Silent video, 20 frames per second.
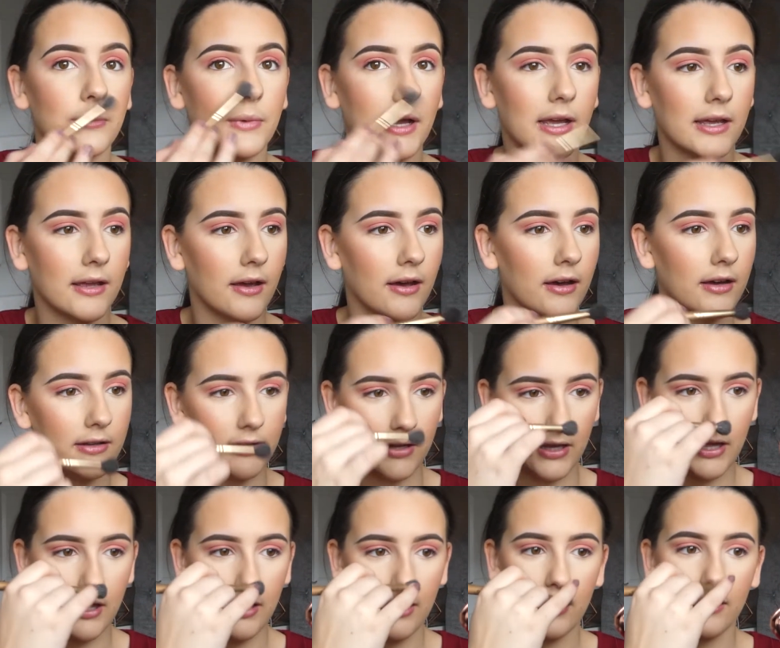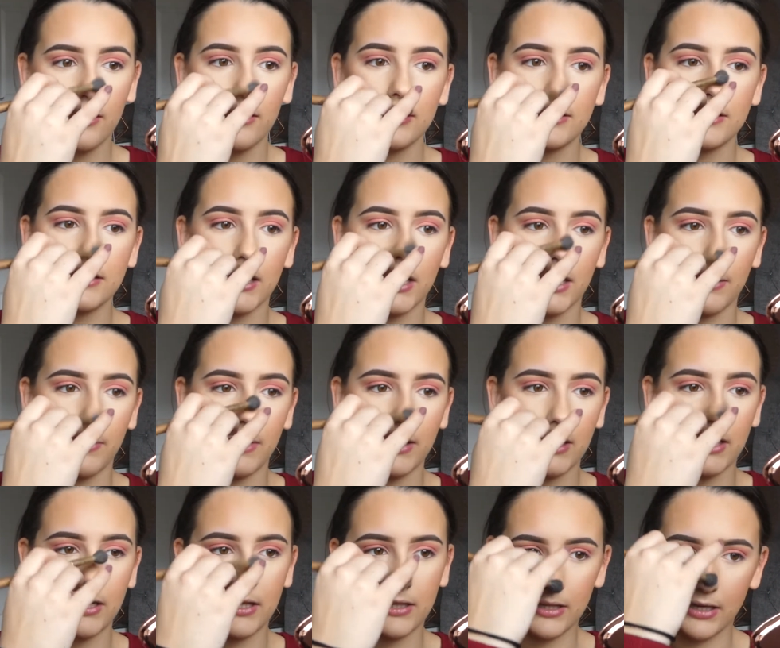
my god, this is gonna be